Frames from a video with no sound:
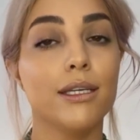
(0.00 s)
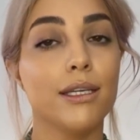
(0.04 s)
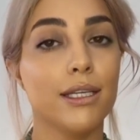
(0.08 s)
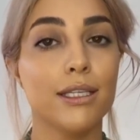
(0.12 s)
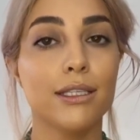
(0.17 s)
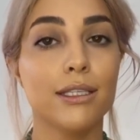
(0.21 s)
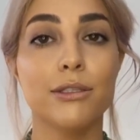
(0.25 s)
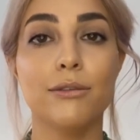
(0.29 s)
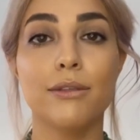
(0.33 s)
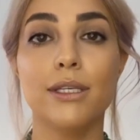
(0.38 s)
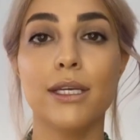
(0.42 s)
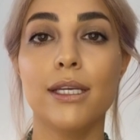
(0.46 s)

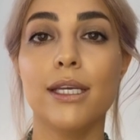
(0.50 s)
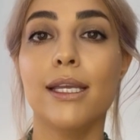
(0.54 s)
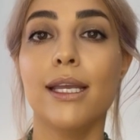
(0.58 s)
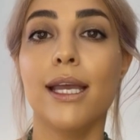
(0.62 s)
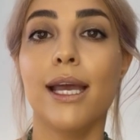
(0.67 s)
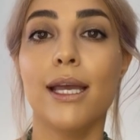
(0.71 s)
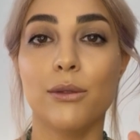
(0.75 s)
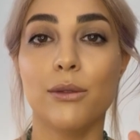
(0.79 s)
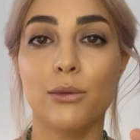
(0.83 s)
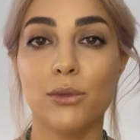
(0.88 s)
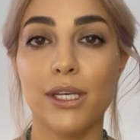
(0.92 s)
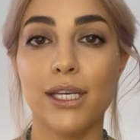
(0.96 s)
It's very
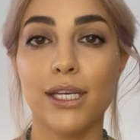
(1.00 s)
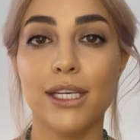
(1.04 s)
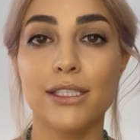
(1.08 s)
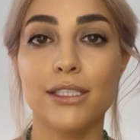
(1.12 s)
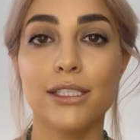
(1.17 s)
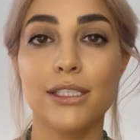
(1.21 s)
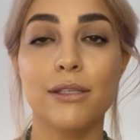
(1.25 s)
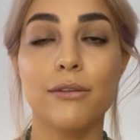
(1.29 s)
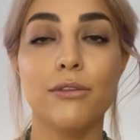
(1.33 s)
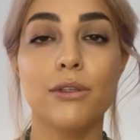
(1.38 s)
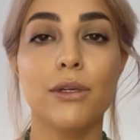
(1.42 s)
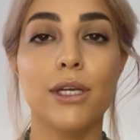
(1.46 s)
lightweight.
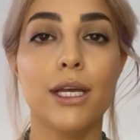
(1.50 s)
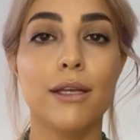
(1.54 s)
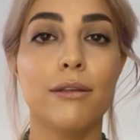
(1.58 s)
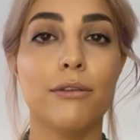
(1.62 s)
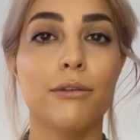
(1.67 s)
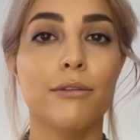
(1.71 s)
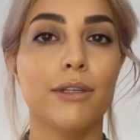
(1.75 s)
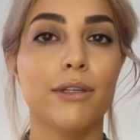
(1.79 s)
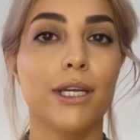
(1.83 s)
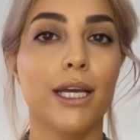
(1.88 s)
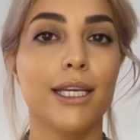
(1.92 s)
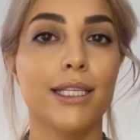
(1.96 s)
If you have
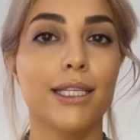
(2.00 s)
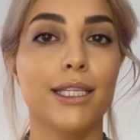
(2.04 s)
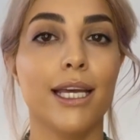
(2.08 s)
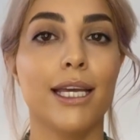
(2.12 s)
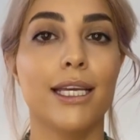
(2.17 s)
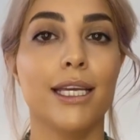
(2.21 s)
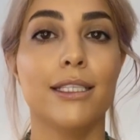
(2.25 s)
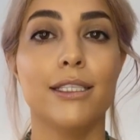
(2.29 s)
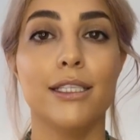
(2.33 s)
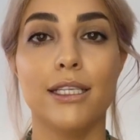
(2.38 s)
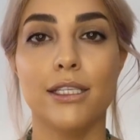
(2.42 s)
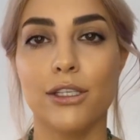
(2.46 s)
fine
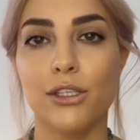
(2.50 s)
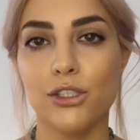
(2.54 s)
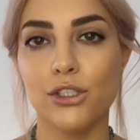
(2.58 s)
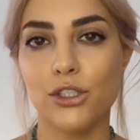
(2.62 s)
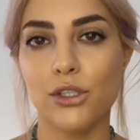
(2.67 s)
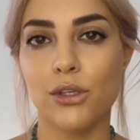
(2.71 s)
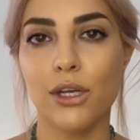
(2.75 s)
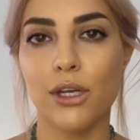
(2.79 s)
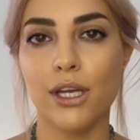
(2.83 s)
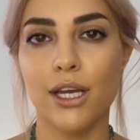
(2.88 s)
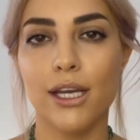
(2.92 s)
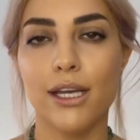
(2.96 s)
lines under
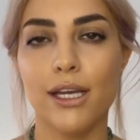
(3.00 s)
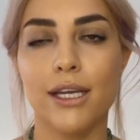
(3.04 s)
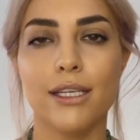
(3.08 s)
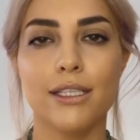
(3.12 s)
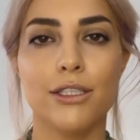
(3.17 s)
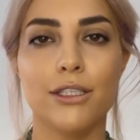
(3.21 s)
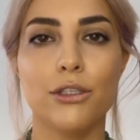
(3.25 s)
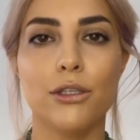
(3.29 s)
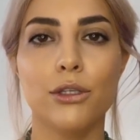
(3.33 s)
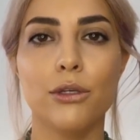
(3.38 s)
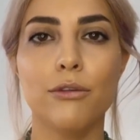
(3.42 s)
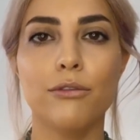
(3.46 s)
your
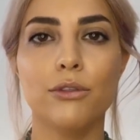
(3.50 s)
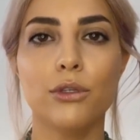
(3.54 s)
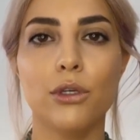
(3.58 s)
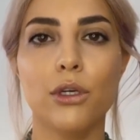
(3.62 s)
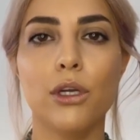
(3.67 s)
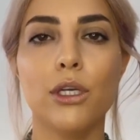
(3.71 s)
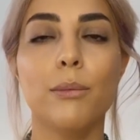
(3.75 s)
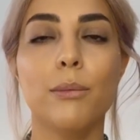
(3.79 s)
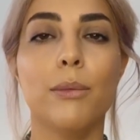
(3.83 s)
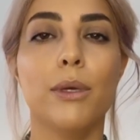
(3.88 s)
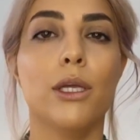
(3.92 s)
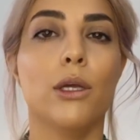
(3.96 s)
eyes or if
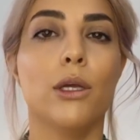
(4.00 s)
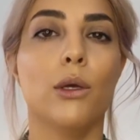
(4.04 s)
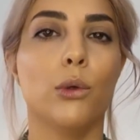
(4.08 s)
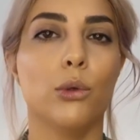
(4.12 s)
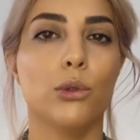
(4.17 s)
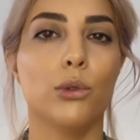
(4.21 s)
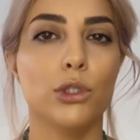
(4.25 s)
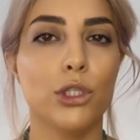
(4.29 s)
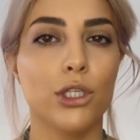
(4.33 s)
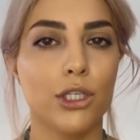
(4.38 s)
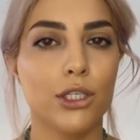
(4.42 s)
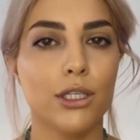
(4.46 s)
you're a bit
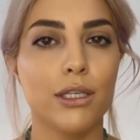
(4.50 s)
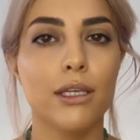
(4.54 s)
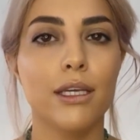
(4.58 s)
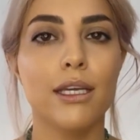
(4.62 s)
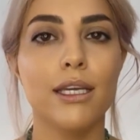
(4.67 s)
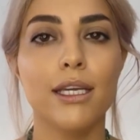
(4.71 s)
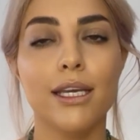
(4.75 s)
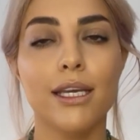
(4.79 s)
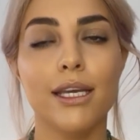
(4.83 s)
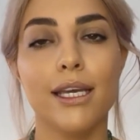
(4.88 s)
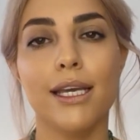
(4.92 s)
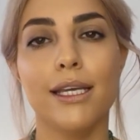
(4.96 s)
older,
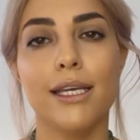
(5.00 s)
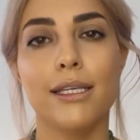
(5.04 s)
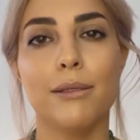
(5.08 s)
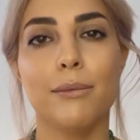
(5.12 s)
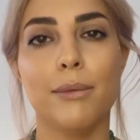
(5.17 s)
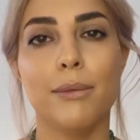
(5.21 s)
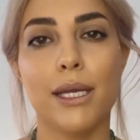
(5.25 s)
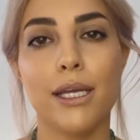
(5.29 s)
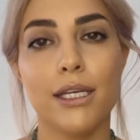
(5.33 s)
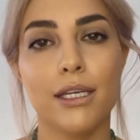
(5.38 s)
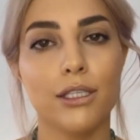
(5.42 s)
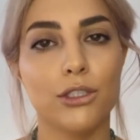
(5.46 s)
it's
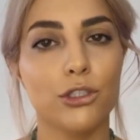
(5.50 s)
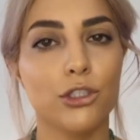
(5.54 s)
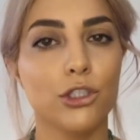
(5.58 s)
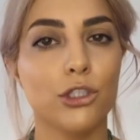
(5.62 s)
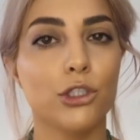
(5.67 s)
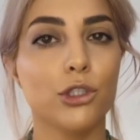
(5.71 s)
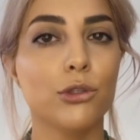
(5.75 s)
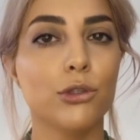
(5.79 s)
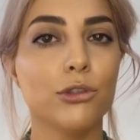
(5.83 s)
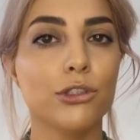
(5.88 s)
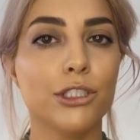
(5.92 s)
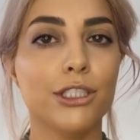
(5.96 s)
better to
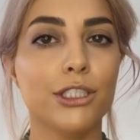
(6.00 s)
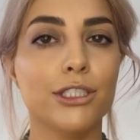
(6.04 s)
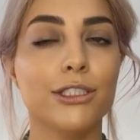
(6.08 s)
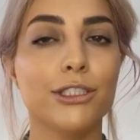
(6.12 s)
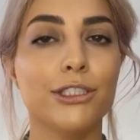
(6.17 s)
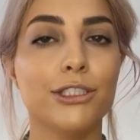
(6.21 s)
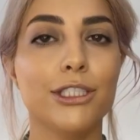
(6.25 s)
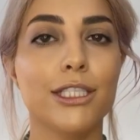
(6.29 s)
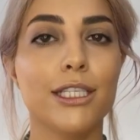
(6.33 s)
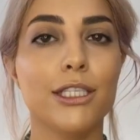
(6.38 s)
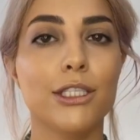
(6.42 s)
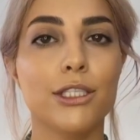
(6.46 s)
use
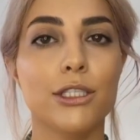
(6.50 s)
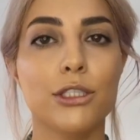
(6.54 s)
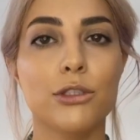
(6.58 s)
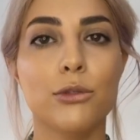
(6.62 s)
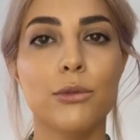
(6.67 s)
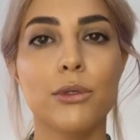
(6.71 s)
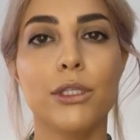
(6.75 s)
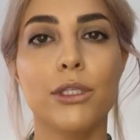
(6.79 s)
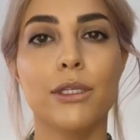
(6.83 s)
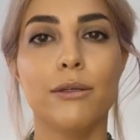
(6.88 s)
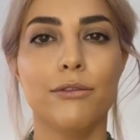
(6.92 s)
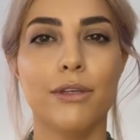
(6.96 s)
concealers
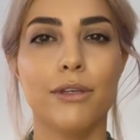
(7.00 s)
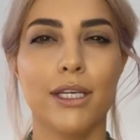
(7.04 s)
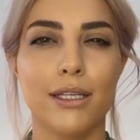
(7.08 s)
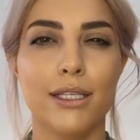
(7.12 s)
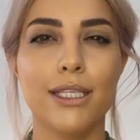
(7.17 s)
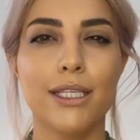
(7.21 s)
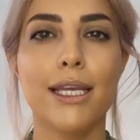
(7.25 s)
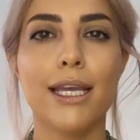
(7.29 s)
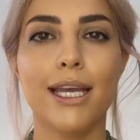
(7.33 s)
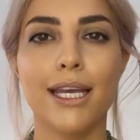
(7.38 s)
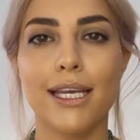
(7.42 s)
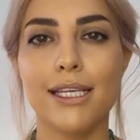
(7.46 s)
with a
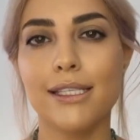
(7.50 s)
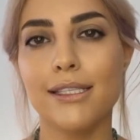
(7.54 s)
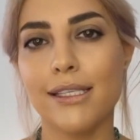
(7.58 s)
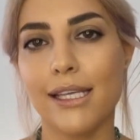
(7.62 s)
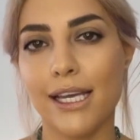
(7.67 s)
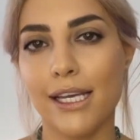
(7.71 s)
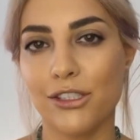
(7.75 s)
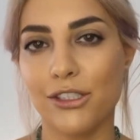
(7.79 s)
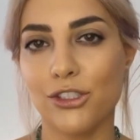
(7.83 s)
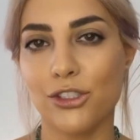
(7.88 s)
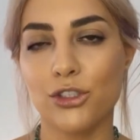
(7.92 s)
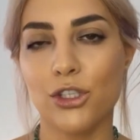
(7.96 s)
very light
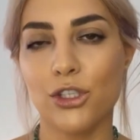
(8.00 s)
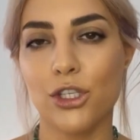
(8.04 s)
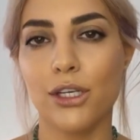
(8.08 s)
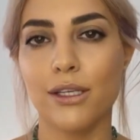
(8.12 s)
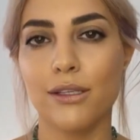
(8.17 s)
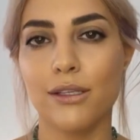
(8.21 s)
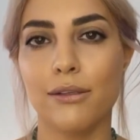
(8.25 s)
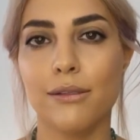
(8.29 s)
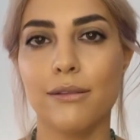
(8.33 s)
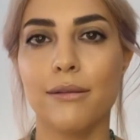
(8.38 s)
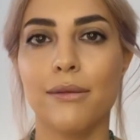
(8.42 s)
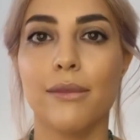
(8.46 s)

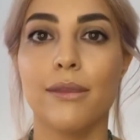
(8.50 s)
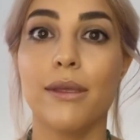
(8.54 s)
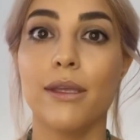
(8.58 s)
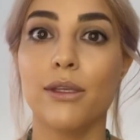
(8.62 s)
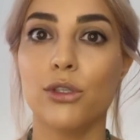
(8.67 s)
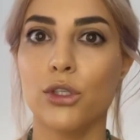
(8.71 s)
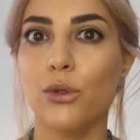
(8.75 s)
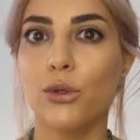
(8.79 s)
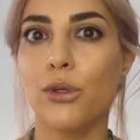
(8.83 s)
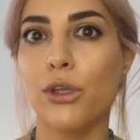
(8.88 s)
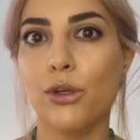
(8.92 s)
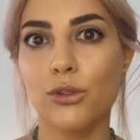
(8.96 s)
texture.
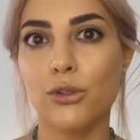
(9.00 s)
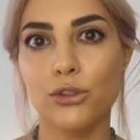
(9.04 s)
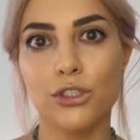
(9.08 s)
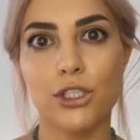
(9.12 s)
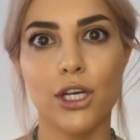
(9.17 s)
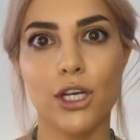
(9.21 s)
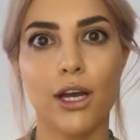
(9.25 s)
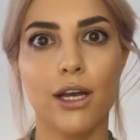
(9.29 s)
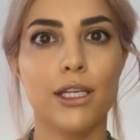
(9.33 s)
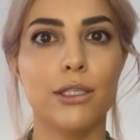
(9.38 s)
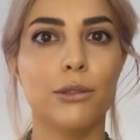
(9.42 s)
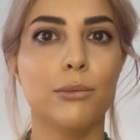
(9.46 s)
Don't use
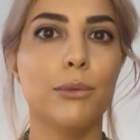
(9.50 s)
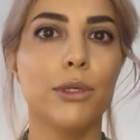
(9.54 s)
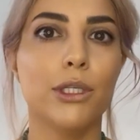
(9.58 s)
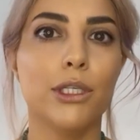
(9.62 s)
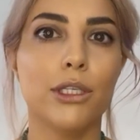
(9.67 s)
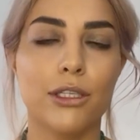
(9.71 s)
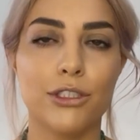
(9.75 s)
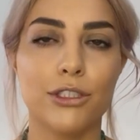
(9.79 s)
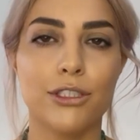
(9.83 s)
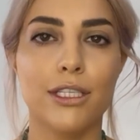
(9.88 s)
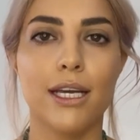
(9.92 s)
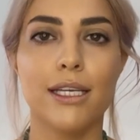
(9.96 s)
Tarte
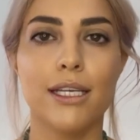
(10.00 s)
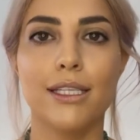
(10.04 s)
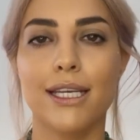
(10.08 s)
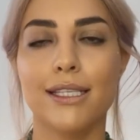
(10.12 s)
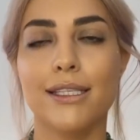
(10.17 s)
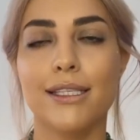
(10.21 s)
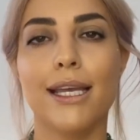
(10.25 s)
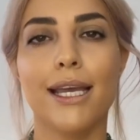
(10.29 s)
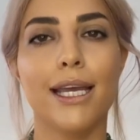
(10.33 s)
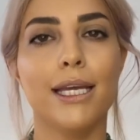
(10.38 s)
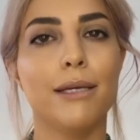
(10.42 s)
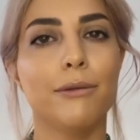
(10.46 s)
because Tarte
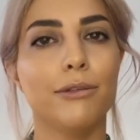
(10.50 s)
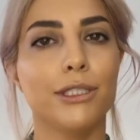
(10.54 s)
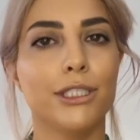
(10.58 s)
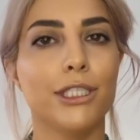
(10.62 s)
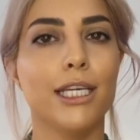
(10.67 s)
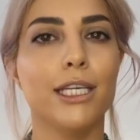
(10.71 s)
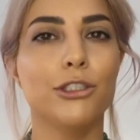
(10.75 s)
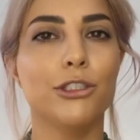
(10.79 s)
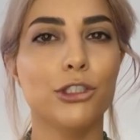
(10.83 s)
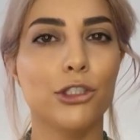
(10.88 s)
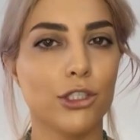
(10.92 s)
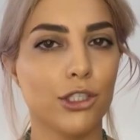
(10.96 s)
has a heavy
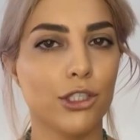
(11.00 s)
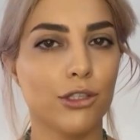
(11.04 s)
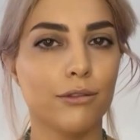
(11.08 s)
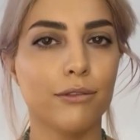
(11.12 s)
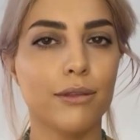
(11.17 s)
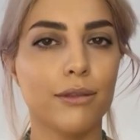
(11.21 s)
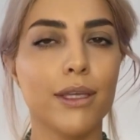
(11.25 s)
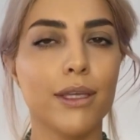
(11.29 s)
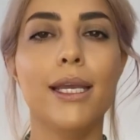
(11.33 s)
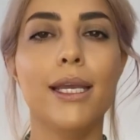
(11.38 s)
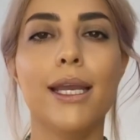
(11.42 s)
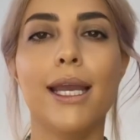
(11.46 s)
texture
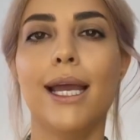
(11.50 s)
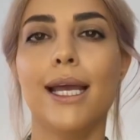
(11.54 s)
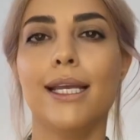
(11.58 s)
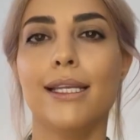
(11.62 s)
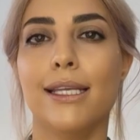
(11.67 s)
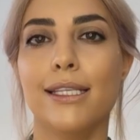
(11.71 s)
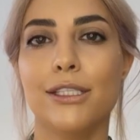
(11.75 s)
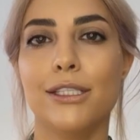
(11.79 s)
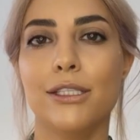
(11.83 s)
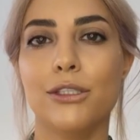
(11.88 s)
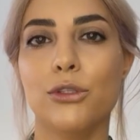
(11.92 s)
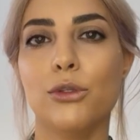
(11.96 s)
and
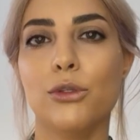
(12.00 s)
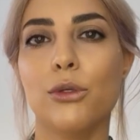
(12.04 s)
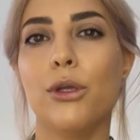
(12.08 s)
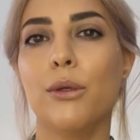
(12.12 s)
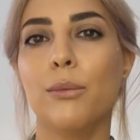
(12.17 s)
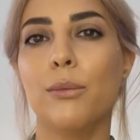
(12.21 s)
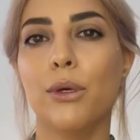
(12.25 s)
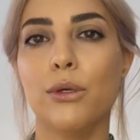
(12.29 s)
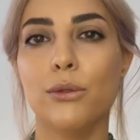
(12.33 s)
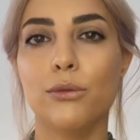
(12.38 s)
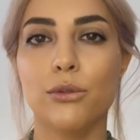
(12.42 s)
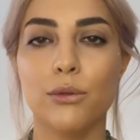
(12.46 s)
isn't
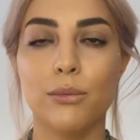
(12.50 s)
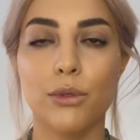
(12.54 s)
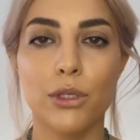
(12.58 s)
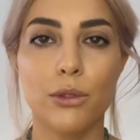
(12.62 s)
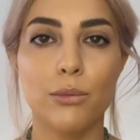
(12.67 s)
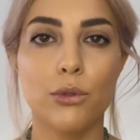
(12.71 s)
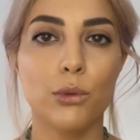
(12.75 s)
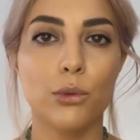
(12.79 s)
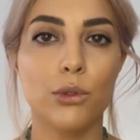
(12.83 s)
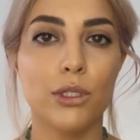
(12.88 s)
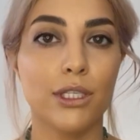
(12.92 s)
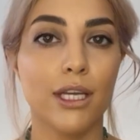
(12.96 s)
suitable for
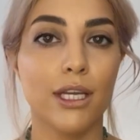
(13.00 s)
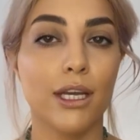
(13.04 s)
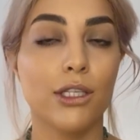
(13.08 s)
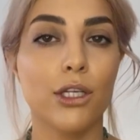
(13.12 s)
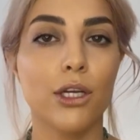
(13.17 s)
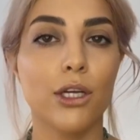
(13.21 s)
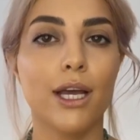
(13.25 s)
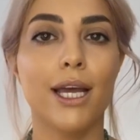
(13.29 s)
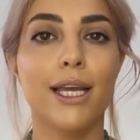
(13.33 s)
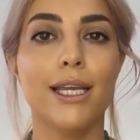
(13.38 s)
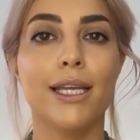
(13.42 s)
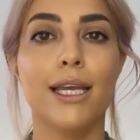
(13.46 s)
people with
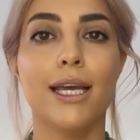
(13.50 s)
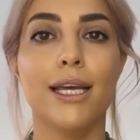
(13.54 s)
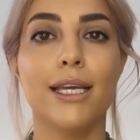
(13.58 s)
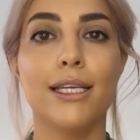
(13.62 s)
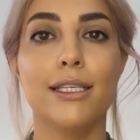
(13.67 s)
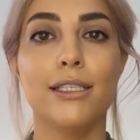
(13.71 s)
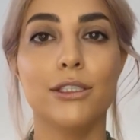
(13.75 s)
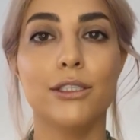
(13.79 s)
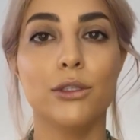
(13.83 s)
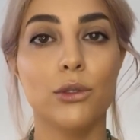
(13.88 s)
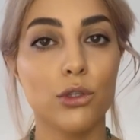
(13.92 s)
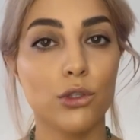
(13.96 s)
under eye
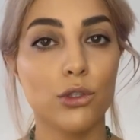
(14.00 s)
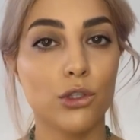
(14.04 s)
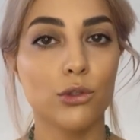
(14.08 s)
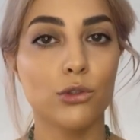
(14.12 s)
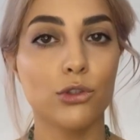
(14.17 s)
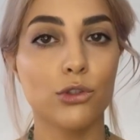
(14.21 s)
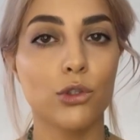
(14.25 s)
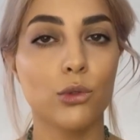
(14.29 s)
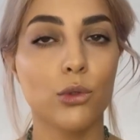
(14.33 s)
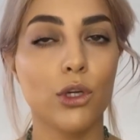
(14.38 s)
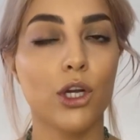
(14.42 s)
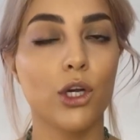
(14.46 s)
lines or
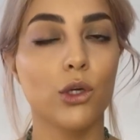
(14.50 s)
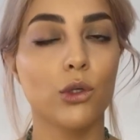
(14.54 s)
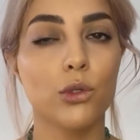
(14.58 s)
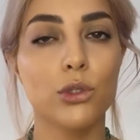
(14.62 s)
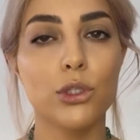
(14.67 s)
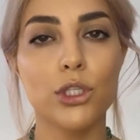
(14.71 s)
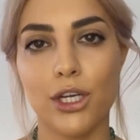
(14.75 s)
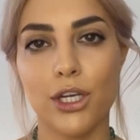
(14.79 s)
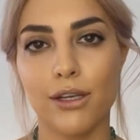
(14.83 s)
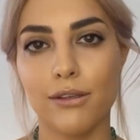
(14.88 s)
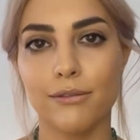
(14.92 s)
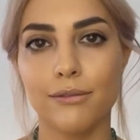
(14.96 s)
those who are
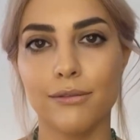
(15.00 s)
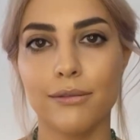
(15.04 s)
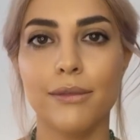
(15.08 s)
older.